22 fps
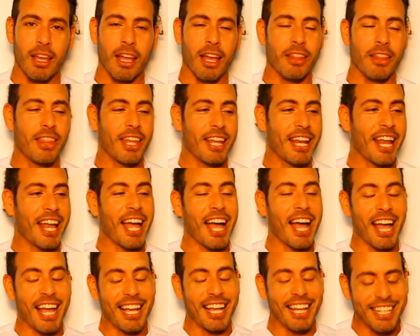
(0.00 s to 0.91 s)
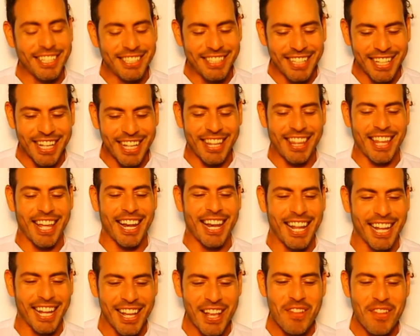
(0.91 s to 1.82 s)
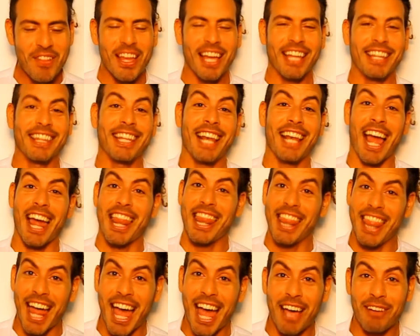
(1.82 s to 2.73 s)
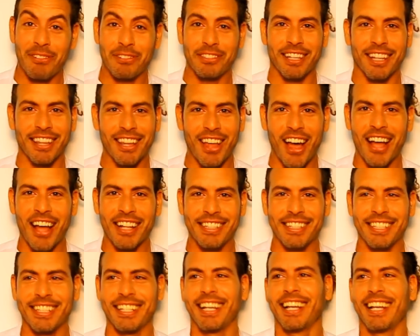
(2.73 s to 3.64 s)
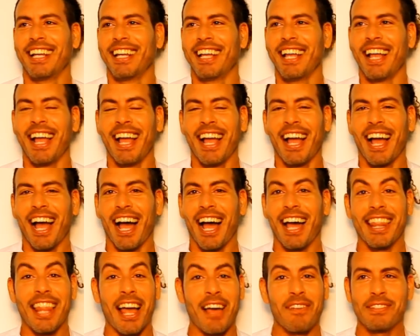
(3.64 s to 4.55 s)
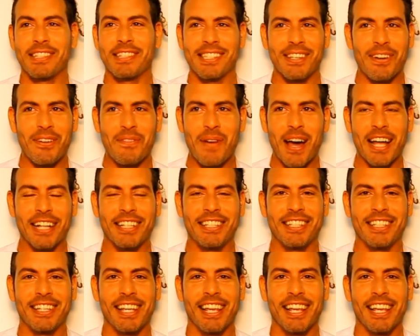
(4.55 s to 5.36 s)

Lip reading: And then I laughed a lot. I laughed so much.